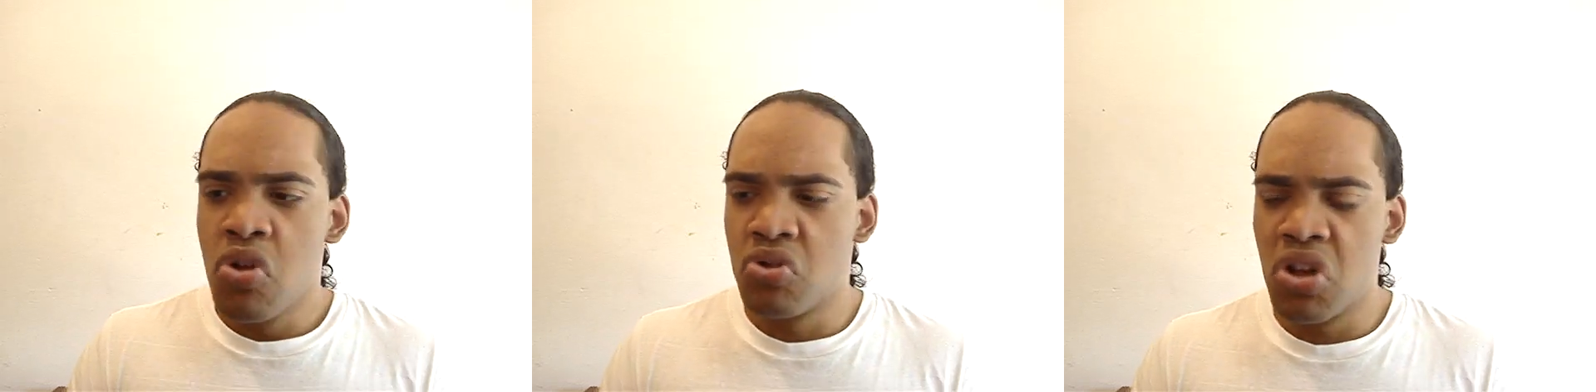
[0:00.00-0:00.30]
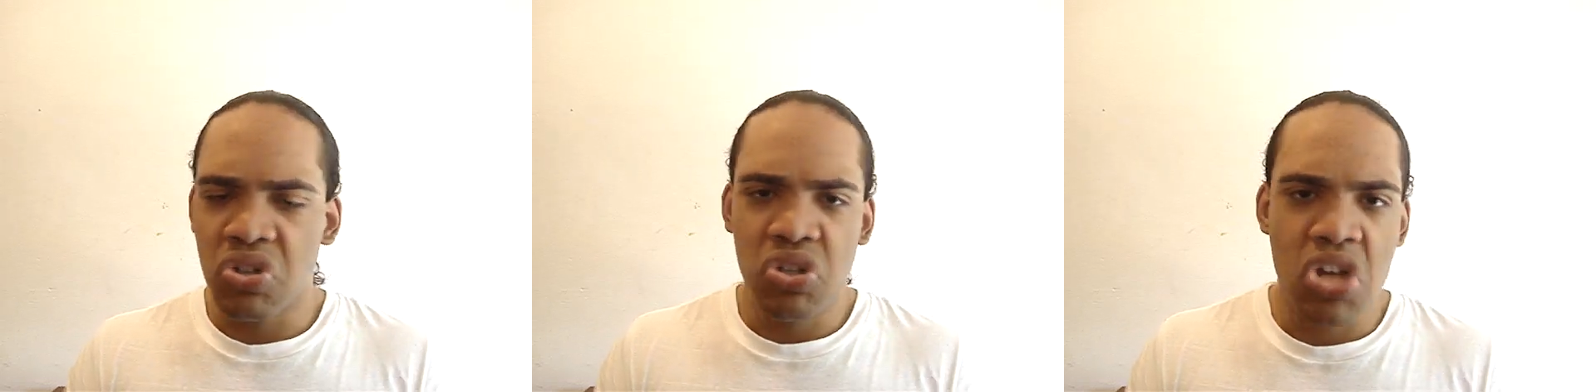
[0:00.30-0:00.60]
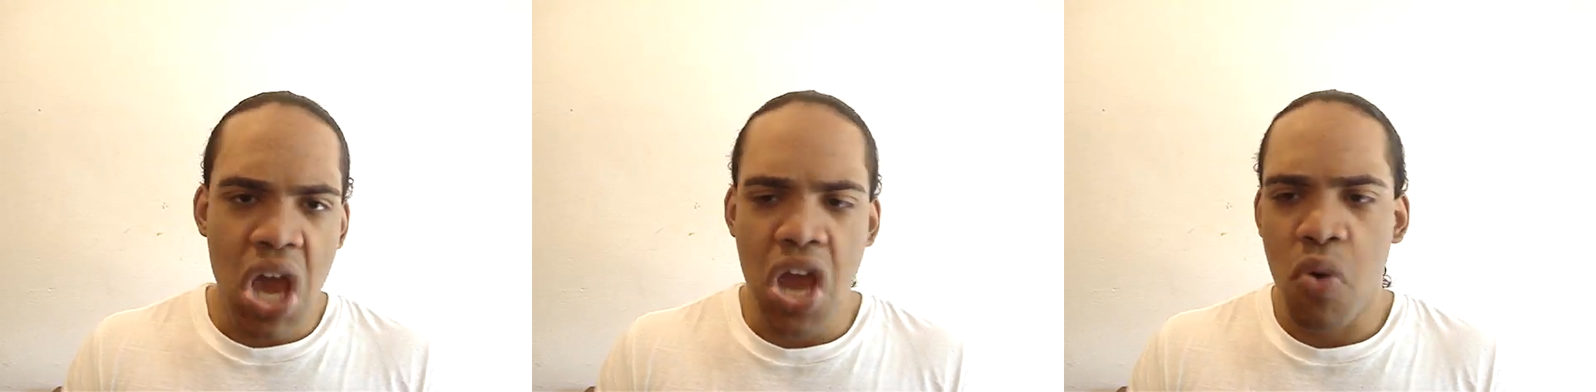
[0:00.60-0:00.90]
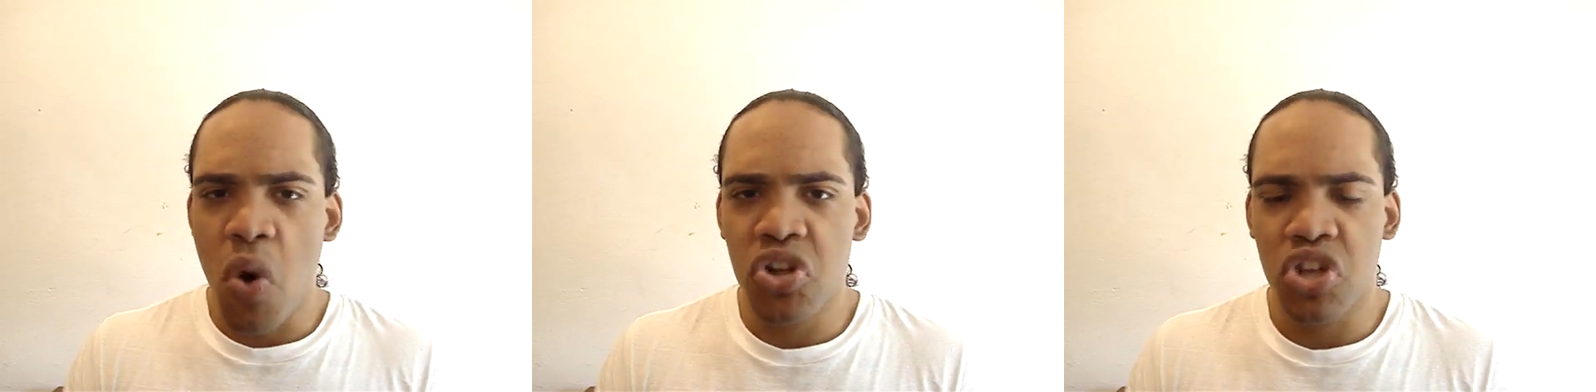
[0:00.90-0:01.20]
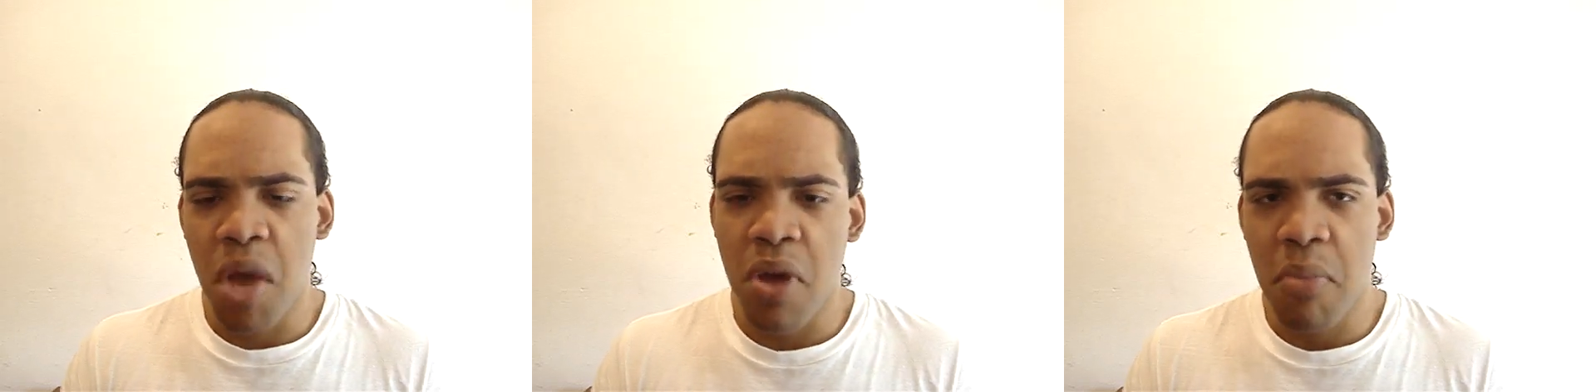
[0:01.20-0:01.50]
"This is gay, watch
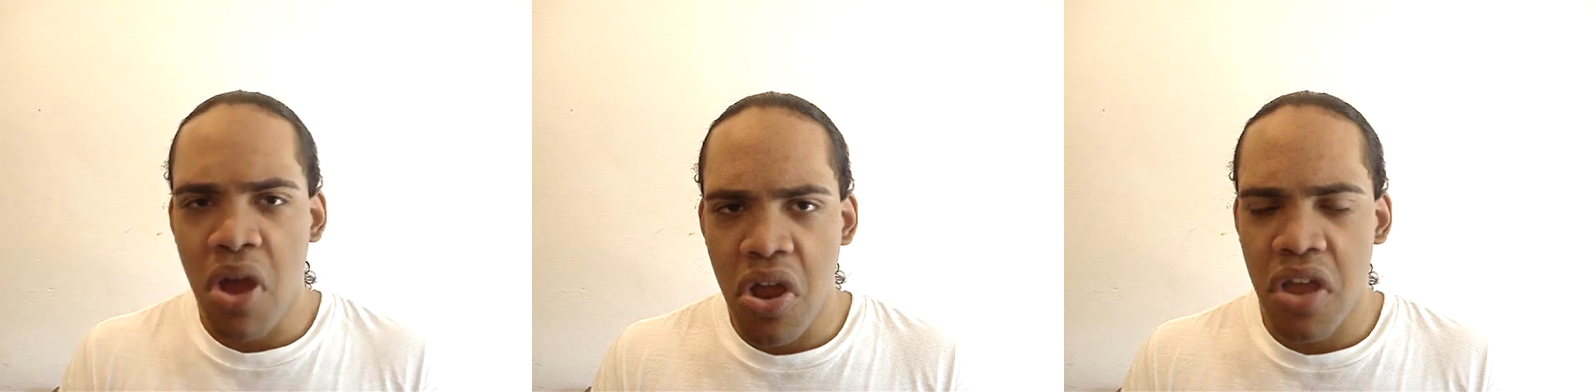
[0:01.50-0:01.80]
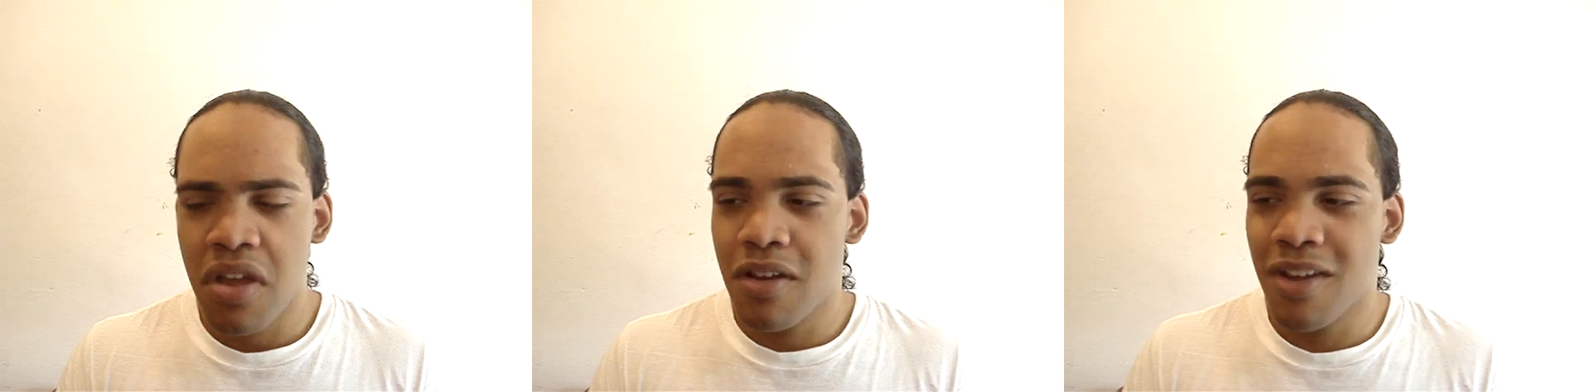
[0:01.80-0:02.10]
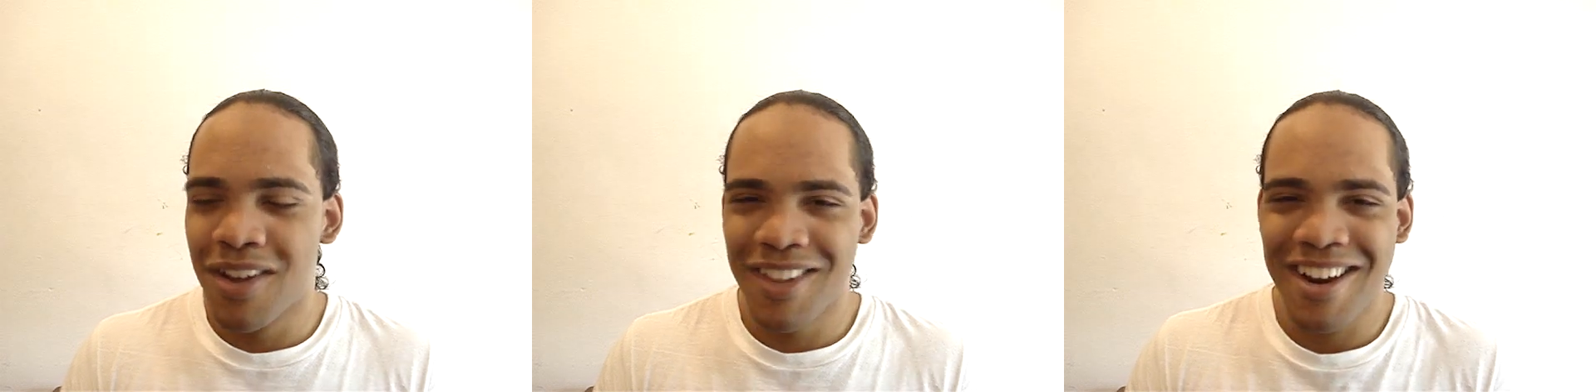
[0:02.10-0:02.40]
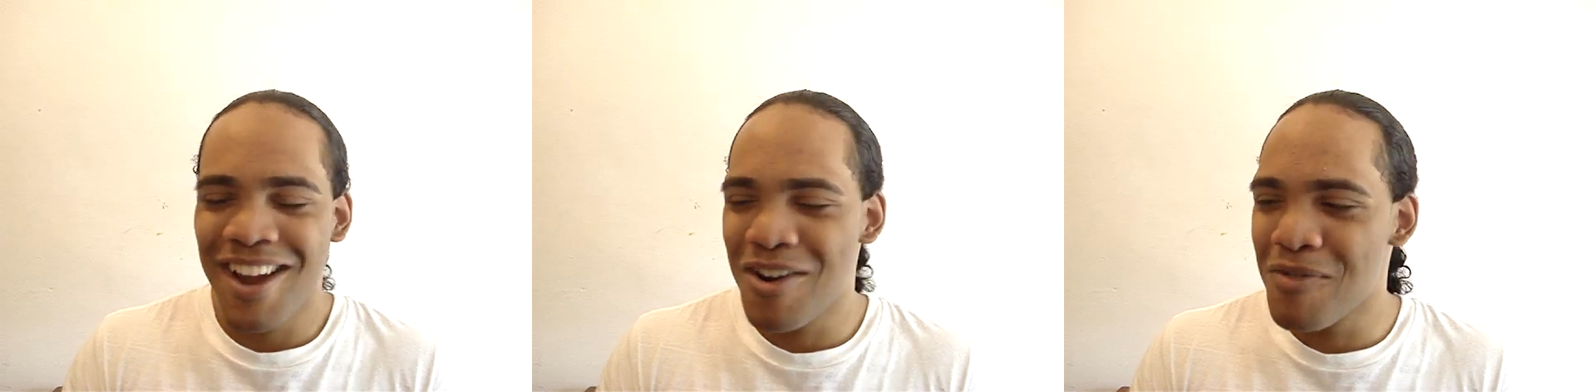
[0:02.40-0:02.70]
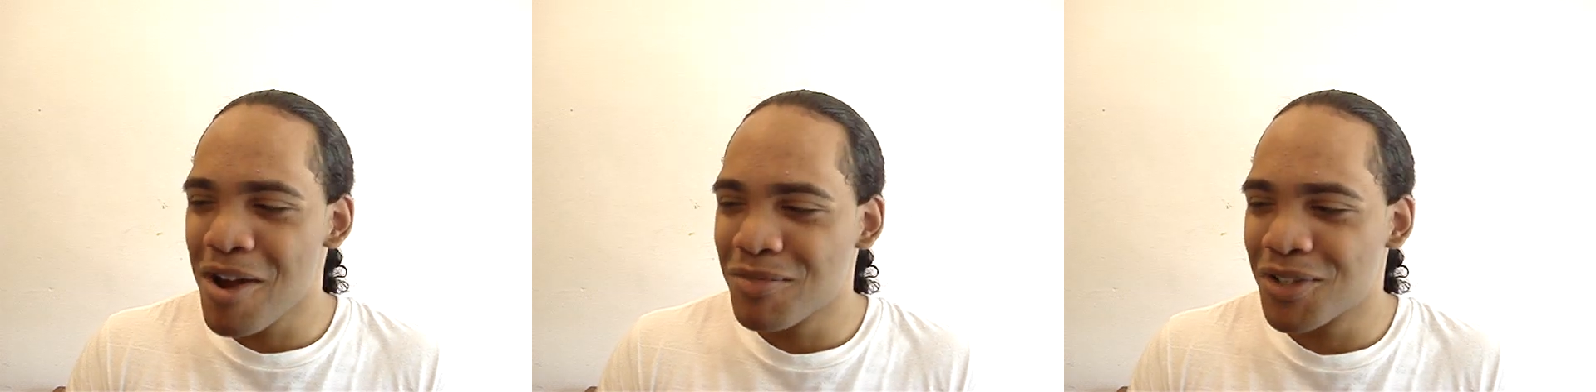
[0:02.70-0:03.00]
MMA." That kind of
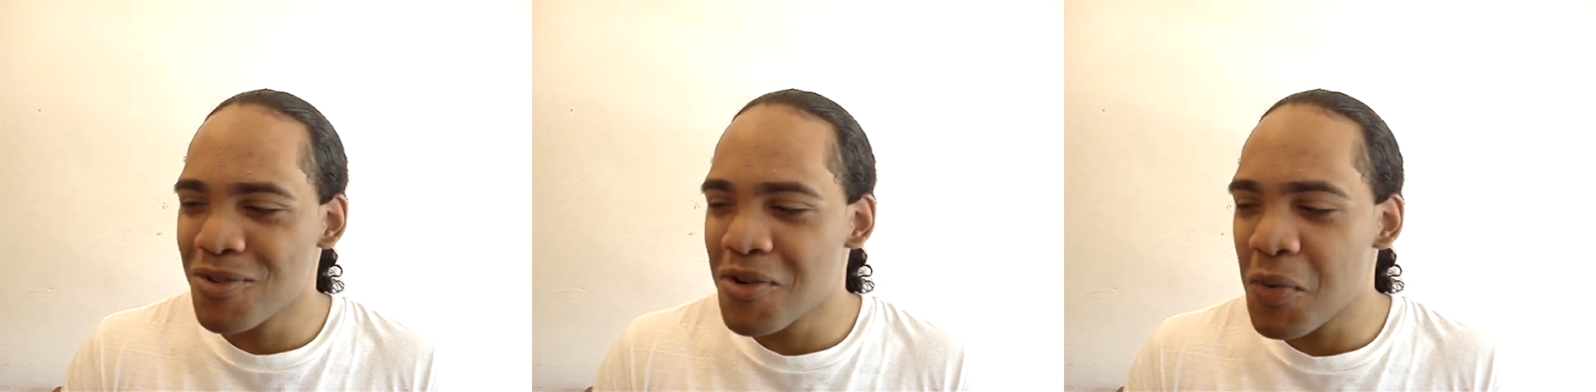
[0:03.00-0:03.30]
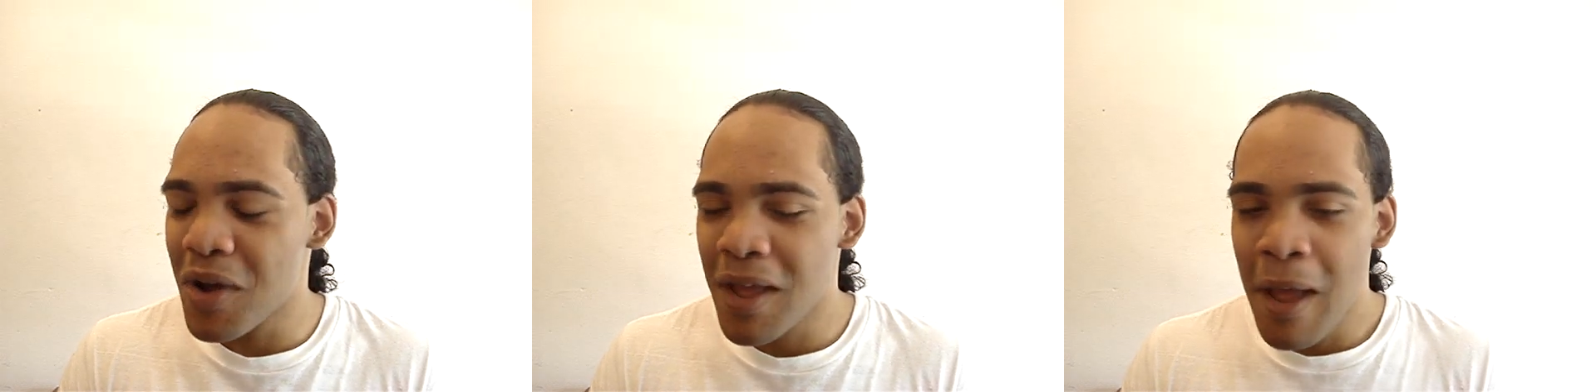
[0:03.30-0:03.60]
rhymes too in a way.